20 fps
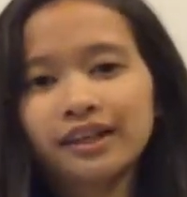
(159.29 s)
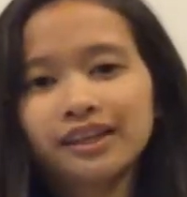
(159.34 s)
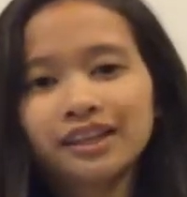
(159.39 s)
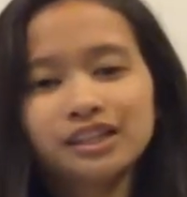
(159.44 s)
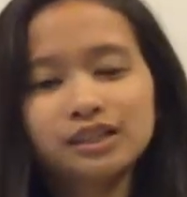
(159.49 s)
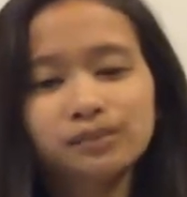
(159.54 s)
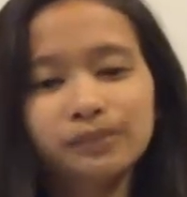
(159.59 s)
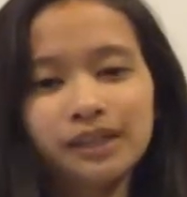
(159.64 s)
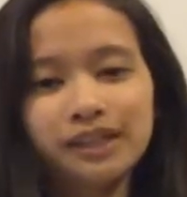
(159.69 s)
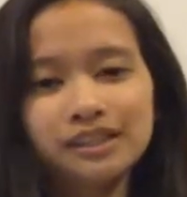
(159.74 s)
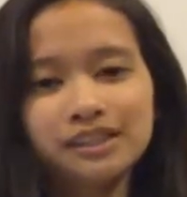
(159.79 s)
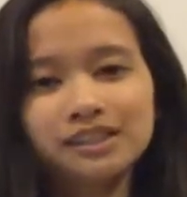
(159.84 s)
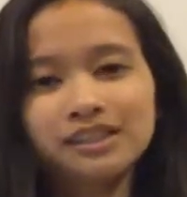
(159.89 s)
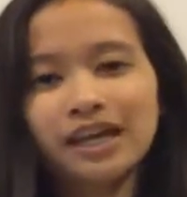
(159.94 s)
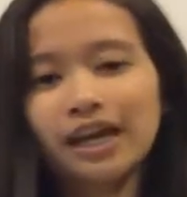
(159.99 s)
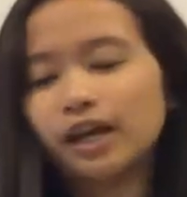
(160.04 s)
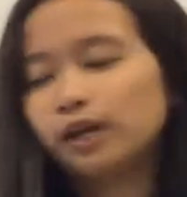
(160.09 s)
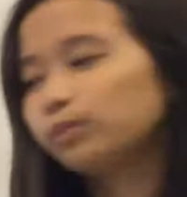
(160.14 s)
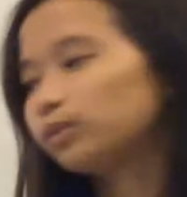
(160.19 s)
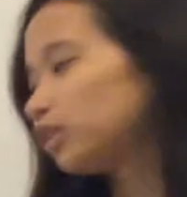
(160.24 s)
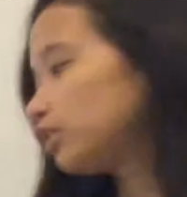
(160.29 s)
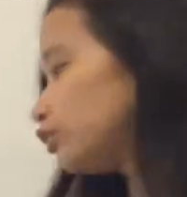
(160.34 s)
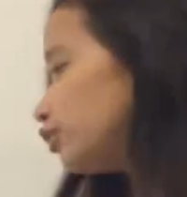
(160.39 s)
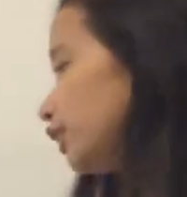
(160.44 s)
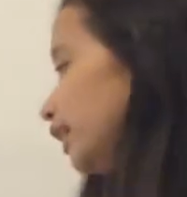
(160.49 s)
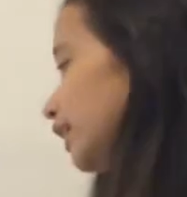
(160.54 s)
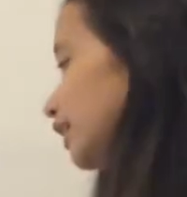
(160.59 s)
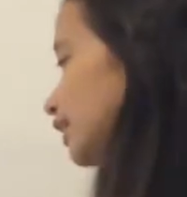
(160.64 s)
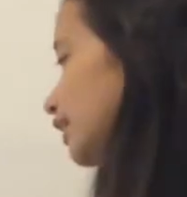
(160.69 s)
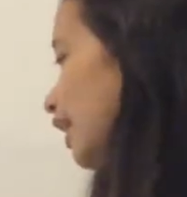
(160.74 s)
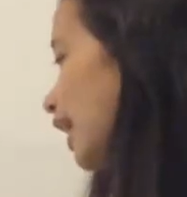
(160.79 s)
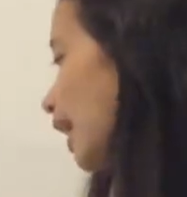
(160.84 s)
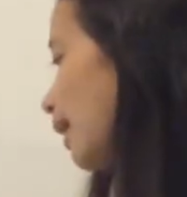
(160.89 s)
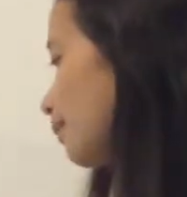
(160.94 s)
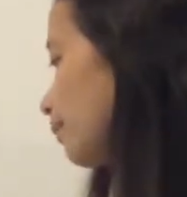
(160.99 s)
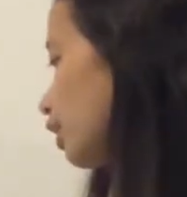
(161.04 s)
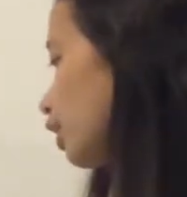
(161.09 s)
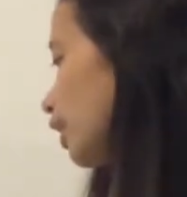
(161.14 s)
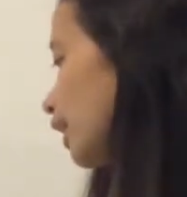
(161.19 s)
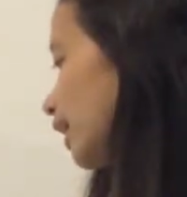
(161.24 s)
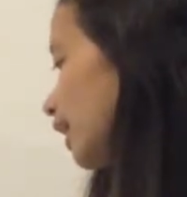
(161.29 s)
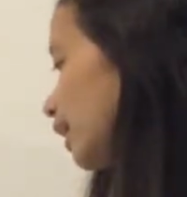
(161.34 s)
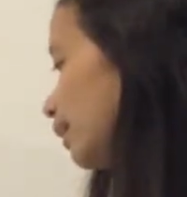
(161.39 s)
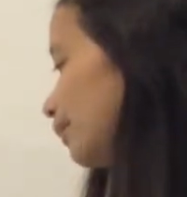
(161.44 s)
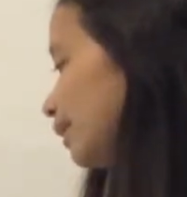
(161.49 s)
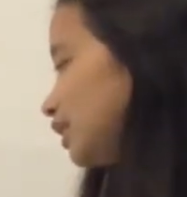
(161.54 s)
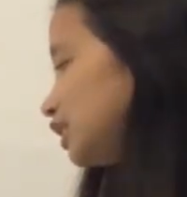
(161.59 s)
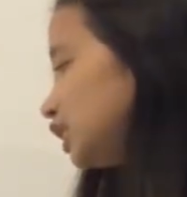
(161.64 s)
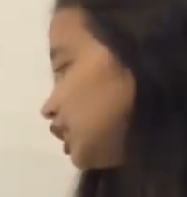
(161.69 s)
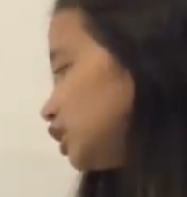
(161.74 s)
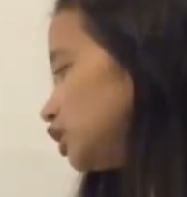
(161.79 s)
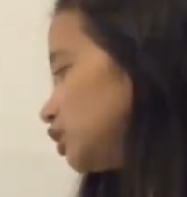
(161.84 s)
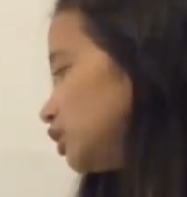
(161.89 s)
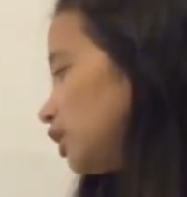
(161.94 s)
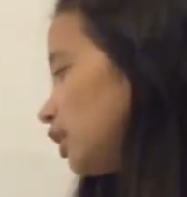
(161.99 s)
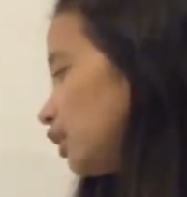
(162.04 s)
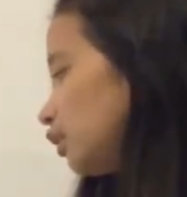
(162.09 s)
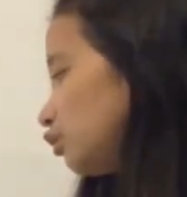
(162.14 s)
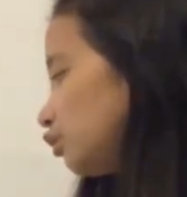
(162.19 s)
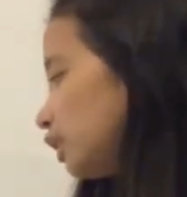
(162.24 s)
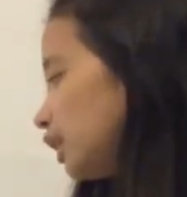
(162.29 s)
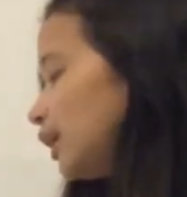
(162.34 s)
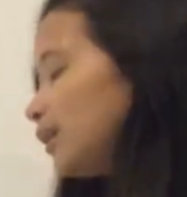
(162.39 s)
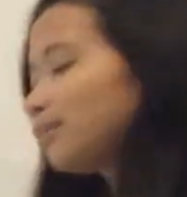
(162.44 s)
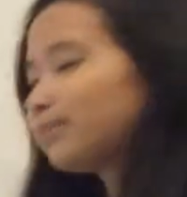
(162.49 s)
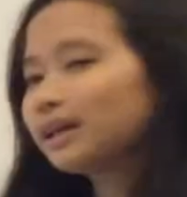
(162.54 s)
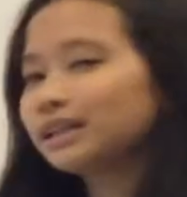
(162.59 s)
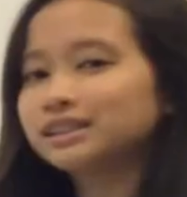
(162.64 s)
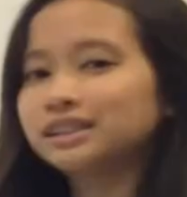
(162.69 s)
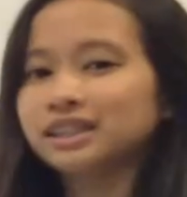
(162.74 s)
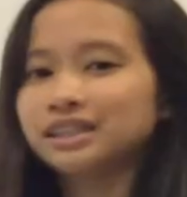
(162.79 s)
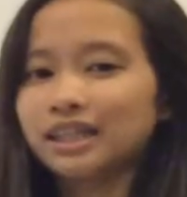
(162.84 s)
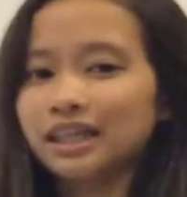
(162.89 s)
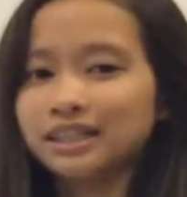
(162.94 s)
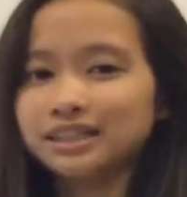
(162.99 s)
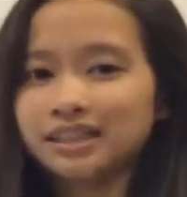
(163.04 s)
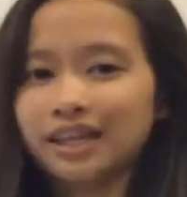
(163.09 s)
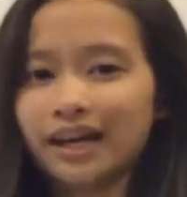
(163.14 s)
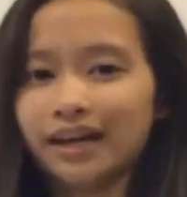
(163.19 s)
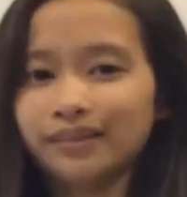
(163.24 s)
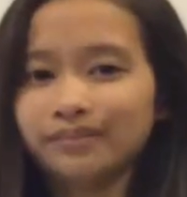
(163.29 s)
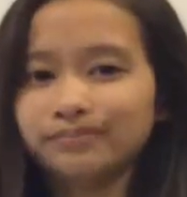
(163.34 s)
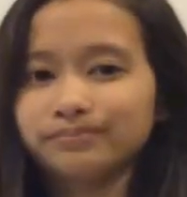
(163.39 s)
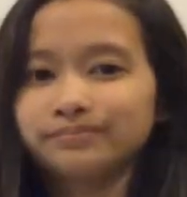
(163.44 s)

This means that it will read the mRNA message 3 bases at a time.